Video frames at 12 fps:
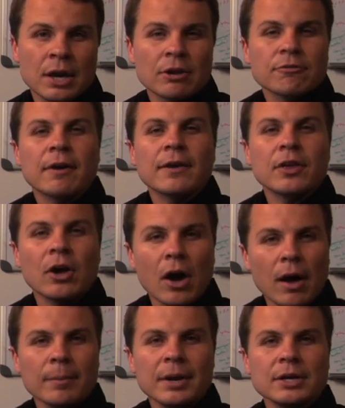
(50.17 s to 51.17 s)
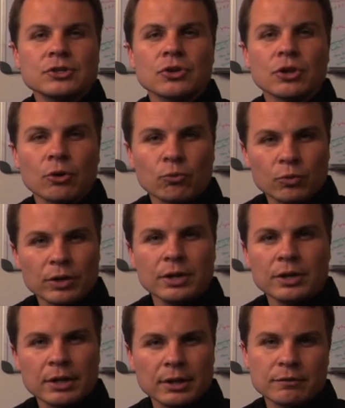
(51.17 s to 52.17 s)
to find the combination that
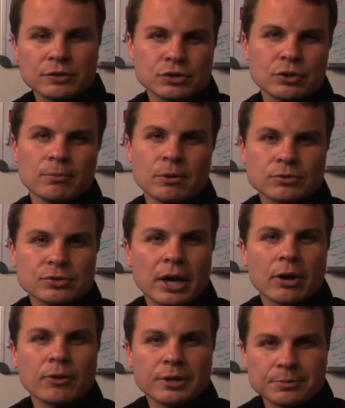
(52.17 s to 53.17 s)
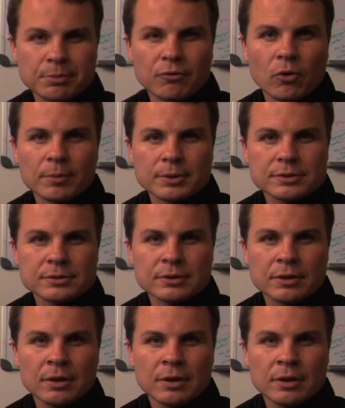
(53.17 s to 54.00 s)
really delivers the most downrange performance.